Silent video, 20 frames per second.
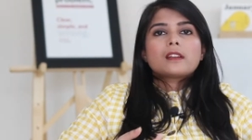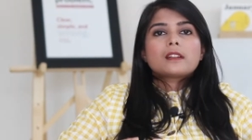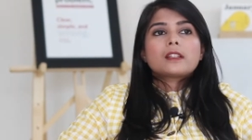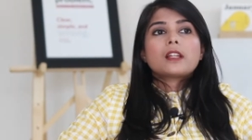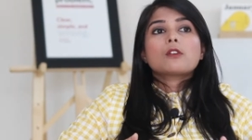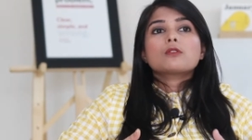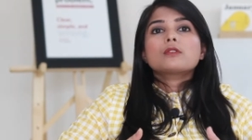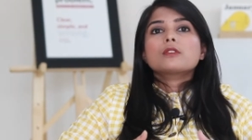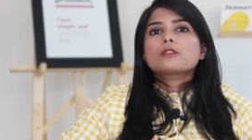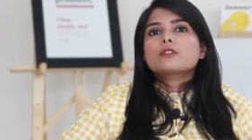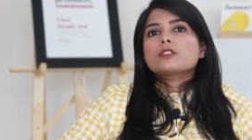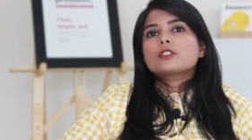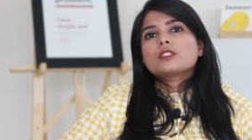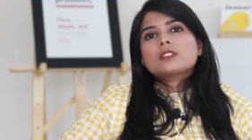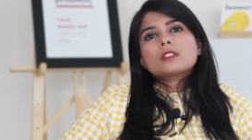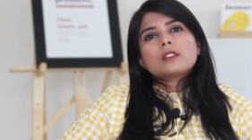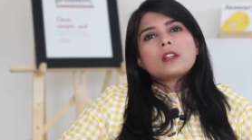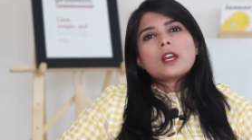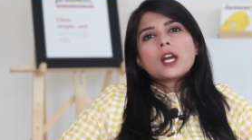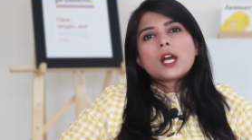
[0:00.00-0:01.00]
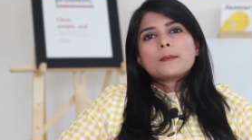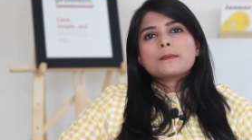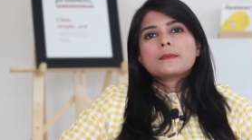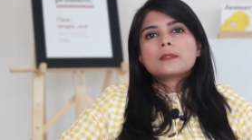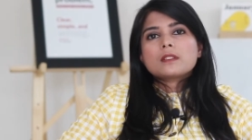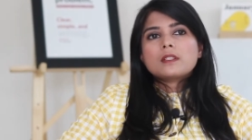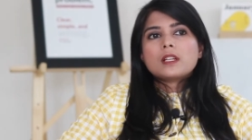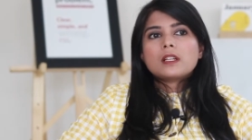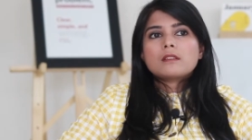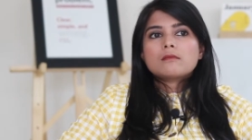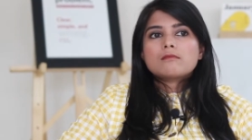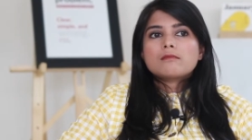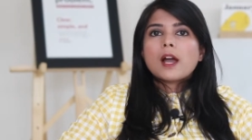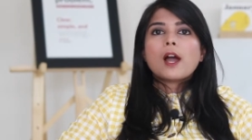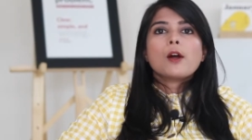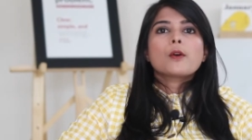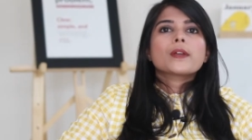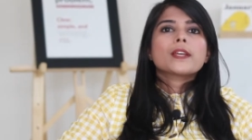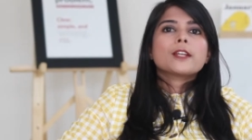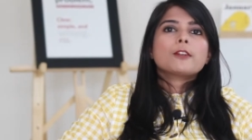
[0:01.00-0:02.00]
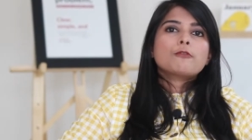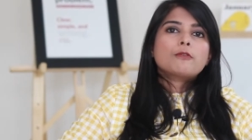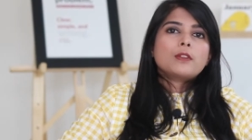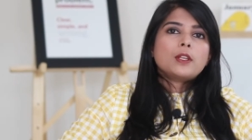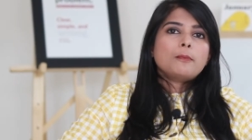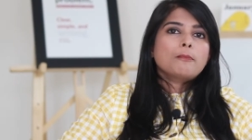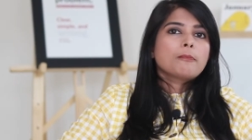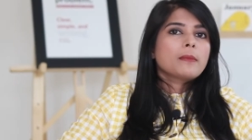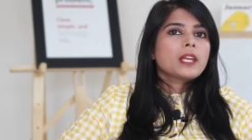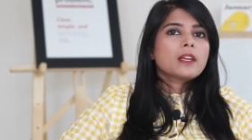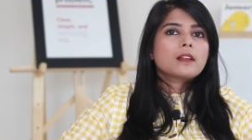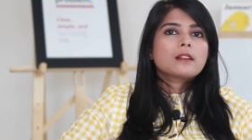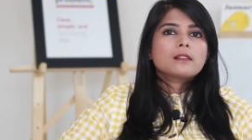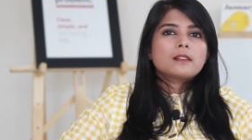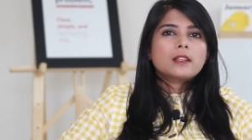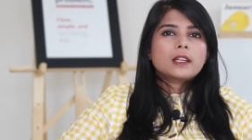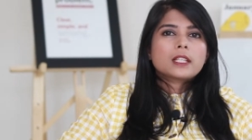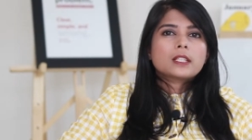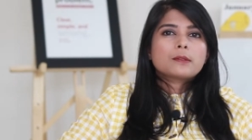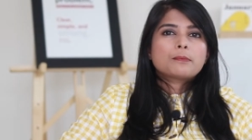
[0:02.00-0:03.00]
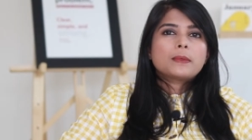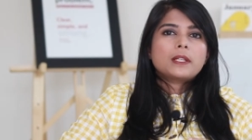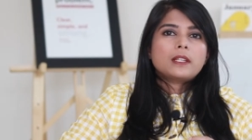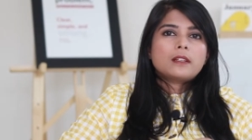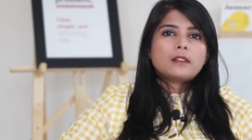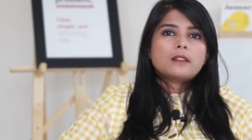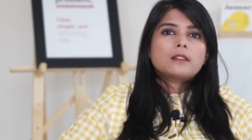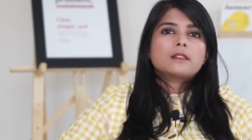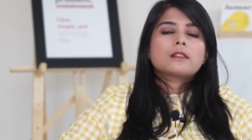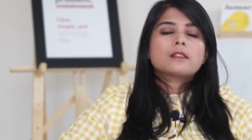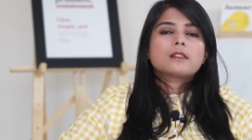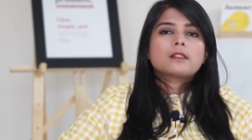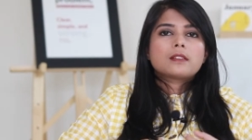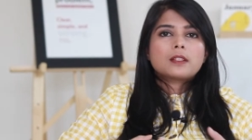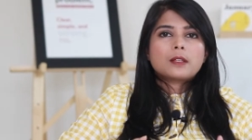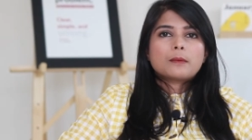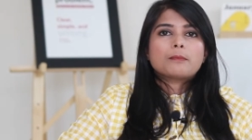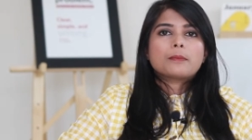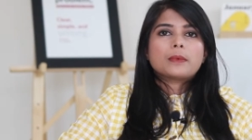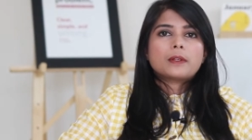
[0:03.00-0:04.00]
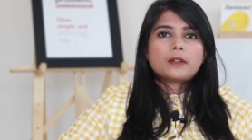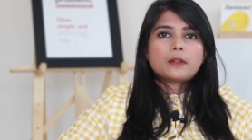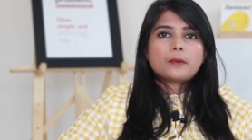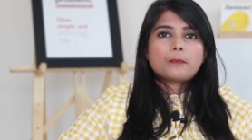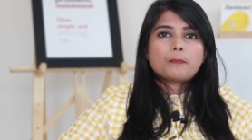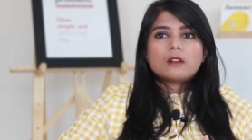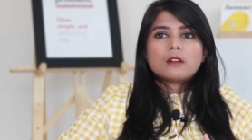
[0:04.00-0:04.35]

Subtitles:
Now the question comes that how can we make the experience simple?